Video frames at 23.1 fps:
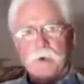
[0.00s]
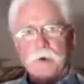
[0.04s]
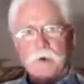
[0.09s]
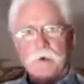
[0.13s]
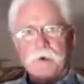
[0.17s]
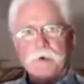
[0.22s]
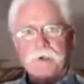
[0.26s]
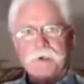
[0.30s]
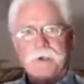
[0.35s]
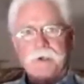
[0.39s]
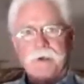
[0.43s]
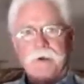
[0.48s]
in
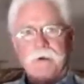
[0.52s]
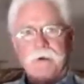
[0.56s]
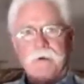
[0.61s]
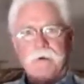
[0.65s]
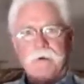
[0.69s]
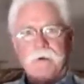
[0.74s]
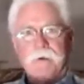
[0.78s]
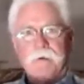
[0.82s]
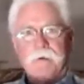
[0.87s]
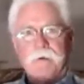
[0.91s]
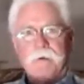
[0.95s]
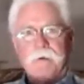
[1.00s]
church,
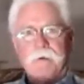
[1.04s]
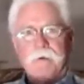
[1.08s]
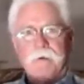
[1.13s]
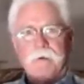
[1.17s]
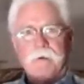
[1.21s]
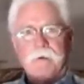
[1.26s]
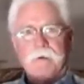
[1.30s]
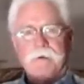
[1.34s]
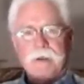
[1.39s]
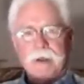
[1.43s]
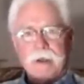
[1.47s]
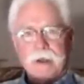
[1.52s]

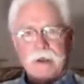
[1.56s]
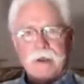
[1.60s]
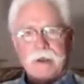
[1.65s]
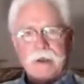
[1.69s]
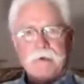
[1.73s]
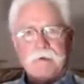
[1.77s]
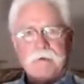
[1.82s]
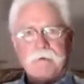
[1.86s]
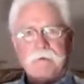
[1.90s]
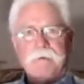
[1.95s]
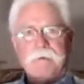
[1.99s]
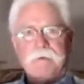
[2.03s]

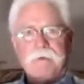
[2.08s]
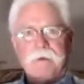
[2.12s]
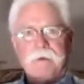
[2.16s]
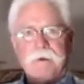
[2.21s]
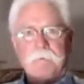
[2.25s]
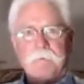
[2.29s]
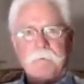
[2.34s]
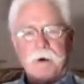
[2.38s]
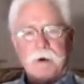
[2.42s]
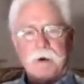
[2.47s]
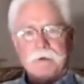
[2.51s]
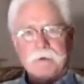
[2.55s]
Dan,
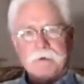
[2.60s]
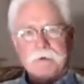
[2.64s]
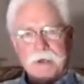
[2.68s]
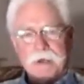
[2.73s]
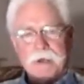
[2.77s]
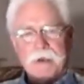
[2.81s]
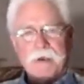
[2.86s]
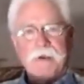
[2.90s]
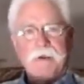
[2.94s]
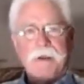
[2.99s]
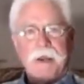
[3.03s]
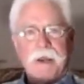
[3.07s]

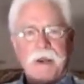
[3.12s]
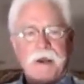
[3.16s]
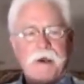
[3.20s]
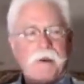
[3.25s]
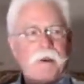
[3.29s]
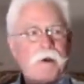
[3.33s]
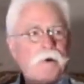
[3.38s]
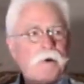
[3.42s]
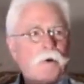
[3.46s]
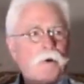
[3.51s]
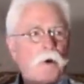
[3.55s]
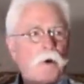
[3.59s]
Montana
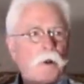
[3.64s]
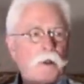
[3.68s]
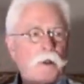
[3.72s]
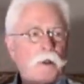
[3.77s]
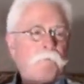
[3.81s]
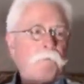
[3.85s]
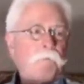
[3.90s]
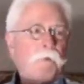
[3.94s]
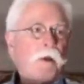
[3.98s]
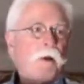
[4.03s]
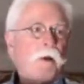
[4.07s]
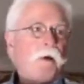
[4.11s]
Dan, I
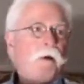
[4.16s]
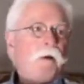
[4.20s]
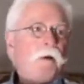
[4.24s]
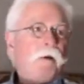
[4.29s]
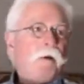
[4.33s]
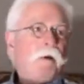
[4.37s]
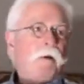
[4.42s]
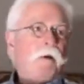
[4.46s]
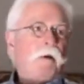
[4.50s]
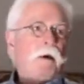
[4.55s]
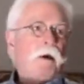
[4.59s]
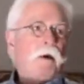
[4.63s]
call him,
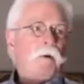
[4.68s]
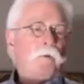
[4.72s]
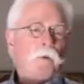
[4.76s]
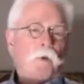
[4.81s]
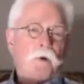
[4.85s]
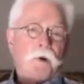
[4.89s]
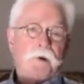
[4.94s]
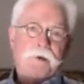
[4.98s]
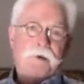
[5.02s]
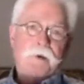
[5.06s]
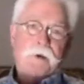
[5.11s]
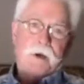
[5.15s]

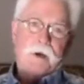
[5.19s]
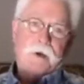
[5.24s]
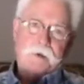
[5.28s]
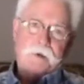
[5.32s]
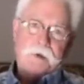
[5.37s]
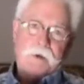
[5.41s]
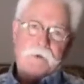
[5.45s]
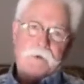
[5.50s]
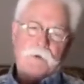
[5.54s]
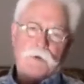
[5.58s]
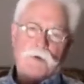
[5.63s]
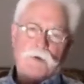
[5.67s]
and we're
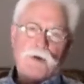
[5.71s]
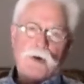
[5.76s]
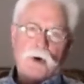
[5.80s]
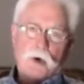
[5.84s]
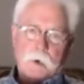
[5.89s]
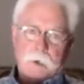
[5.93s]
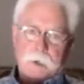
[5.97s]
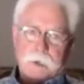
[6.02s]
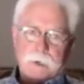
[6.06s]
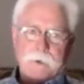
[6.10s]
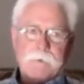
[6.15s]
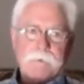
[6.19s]
discussing the
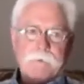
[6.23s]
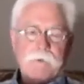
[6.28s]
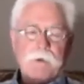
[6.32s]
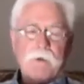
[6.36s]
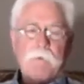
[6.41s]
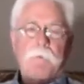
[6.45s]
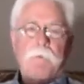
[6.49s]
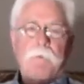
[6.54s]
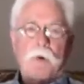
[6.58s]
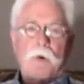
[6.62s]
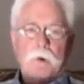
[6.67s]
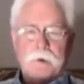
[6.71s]
jury,
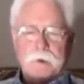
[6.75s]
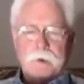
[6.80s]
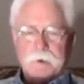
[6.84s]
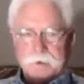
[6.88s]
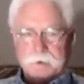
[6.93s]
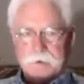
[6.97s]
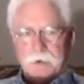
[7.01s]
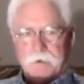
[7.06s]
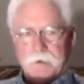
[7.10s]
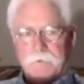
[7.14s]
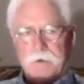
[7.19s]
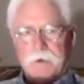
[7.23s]
the
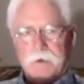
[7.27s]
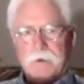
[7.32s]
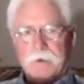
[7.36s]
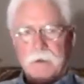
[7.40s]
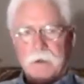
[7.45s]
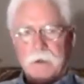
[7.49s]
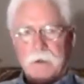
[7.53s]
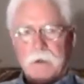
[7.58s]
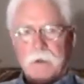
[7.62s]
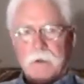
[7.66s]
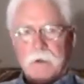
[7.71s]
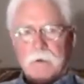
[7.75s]
importance of
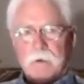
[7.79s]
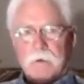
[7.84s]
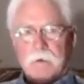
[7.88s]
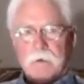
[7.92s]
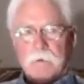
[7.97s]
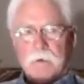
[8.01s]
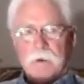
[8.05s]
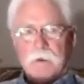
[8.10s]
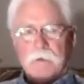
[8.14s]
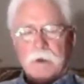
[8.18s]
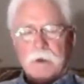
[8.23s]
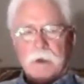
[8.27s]
it.
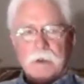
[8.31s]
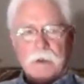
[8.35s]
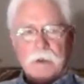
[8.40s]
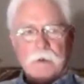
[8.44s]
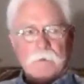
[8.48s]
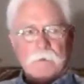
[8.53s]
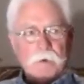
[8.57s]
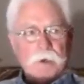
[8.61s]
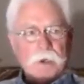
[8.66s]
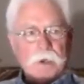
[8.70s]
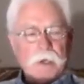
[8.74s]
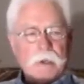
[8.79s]
I
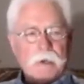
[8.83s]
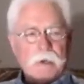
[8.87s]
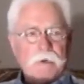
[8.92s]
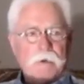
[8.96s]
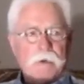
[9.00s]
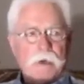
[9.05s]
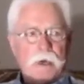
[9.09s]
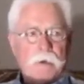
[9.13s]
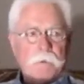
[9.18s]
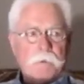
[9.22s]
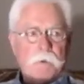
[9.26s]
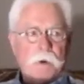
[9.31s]
thank you for
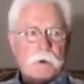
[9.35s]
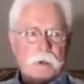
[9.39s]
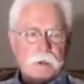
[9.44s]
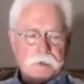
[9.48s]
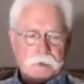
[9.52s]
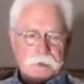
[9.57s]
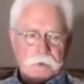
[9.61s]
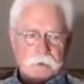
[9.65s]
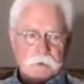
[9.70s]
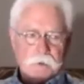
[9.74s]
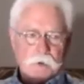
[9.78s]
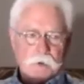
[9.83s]
taking time
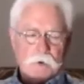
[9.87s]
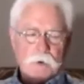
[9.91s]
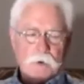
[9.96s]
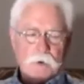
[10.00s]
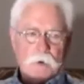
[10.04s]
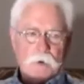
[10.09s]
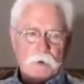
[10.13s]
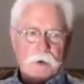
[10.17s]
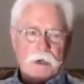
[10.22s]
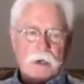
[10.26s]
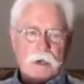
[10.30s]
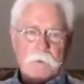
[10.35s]
to listen.
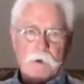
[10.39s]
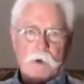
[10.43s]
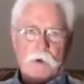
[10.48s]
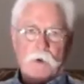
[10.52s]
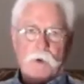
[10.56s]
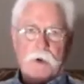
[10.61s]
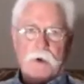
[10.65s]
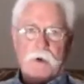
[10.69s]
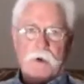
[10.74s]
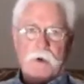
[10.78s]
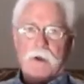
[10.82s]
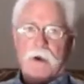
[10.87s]
You can go to
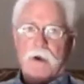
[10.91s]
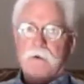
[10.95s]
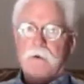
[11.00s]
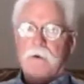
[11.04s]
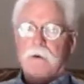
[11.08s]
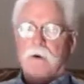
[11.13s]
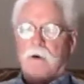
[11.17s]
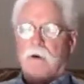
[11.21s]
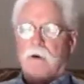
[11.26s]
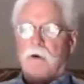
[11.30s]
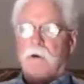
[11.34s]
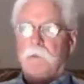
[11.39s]

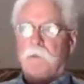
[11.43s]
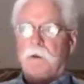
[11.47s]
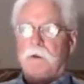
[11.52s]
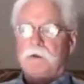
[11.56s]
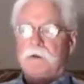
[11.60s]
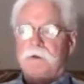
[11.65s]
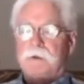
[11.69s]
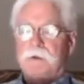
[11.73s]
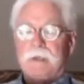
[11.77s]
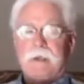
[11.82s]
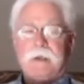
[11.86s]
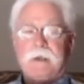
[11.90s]

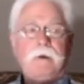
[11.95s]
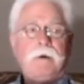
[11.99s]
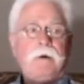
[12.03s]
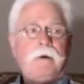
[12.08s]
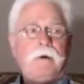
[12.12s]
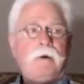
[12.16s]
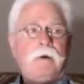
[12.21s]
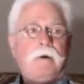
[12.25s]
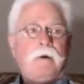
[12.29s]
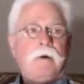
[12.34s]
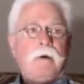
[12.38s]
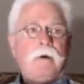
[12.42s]
commonlawyer.com and
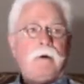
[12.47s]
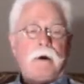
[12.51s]
see